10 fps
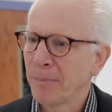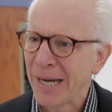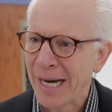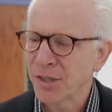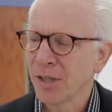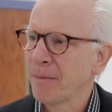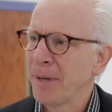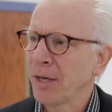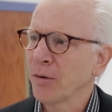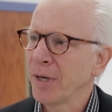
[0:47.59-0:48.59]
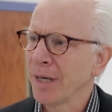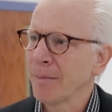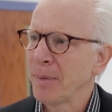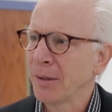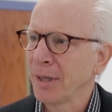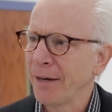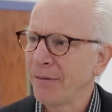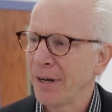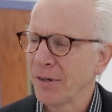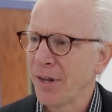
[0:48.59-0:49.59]
passionate about creating a better
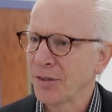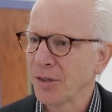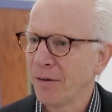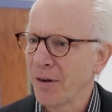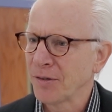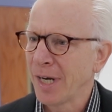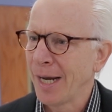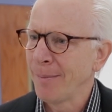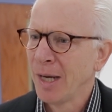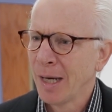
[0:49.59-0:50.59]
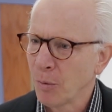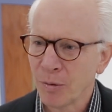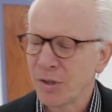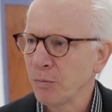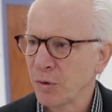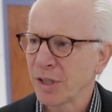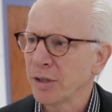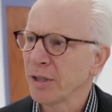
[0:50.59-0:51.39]
life after they served their time, and we're just